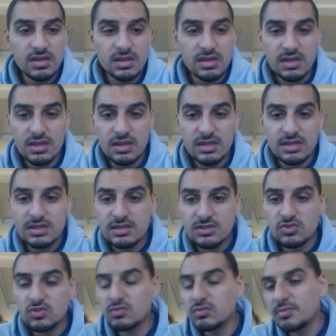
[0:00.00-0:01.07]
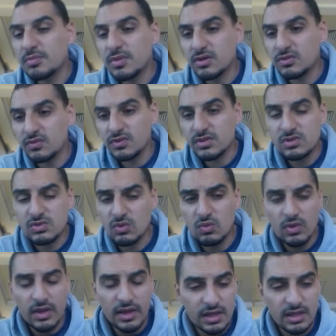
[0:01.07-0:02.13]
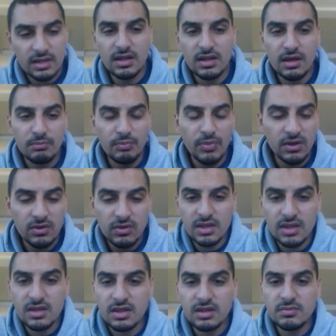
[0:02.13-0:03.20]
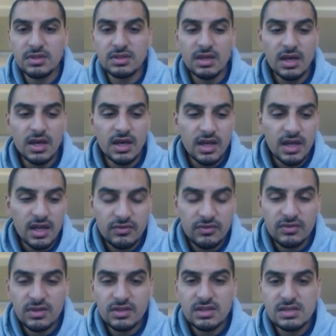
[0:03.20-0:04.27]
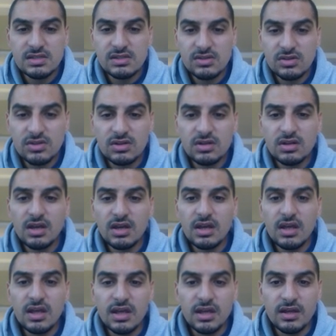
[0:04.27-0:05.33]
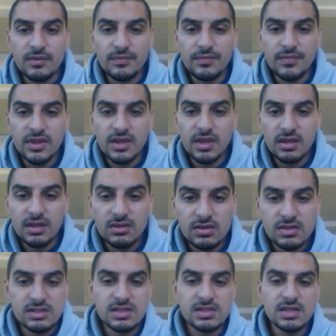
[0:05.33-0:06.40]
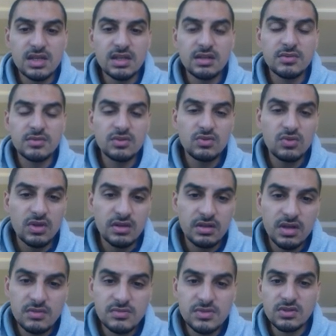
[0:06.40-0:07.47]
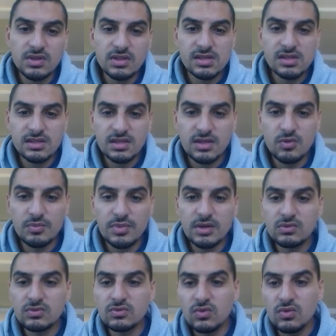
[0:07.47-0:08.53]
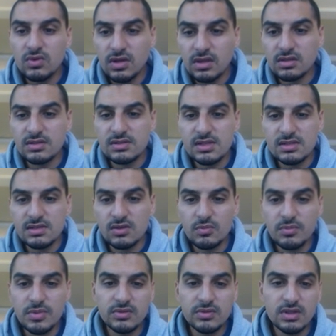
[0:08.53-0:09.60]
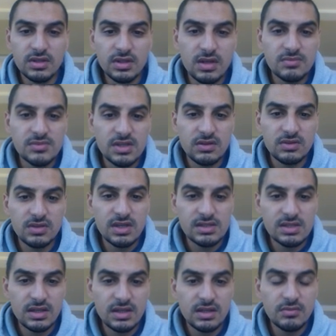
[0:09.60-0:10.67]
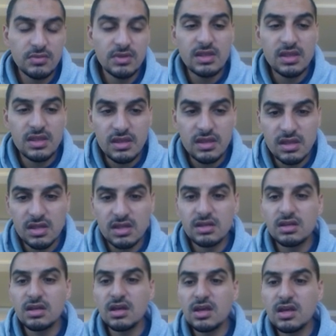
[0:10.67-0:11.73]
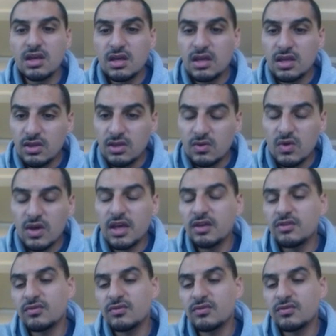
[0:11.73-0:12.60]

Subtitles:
this should be part of it. So again, I look at the element. If it is there, enters as an element and comes out as a compound, or enters as a compound and comes out as an element, then you have